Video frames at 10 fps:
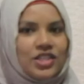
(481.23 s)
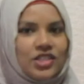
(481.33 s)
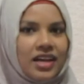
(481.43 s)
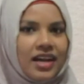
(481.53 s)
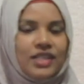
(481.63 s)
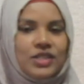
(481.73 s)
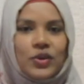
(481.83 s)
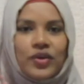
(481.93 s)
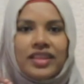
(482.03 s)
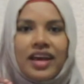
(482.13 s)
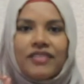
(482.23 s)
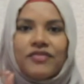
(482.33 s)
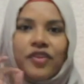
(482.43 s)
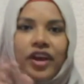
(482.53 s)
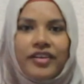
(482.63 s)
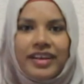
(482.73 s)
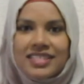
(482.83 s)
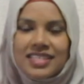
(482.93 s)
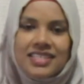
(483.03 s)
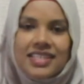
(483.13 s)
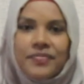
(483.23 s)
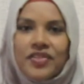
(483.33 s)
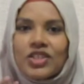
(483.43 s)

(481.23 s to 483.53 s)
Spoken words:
your hands on that fried rice seasoning,